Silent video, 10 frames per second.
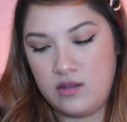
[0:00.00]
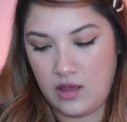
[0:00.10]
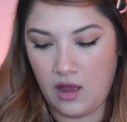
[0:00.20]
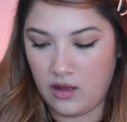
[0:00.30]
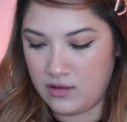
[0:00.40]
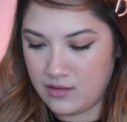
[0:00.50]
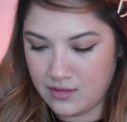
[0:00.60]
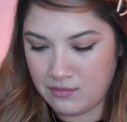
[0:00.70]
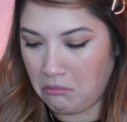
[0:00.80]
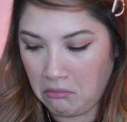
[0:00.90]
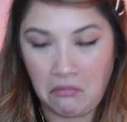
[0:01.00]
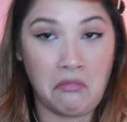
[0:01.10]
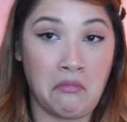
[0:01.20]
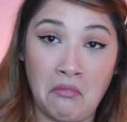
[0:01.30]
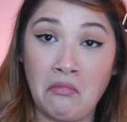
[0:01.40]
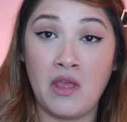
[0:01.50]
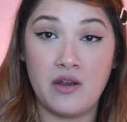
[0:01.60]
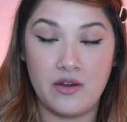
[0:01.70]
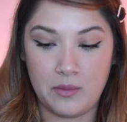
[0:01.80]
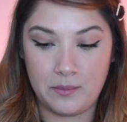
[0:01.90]
Yeah.
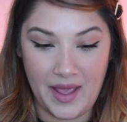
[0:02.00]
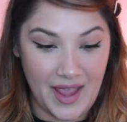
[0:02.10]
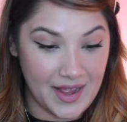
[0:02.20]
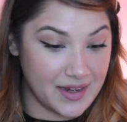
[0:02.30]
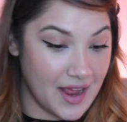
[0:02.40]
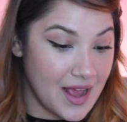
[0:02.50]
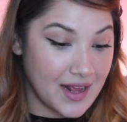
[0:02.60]
Not bad.